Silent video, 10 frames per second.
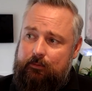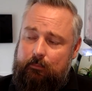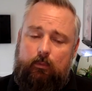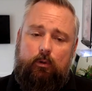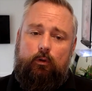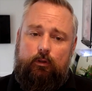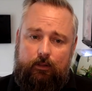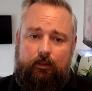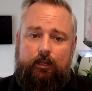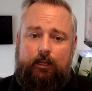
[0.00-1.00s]
the
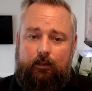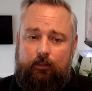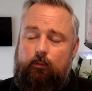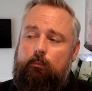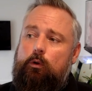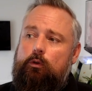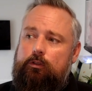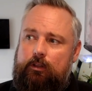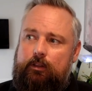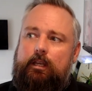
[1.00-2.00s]
more that the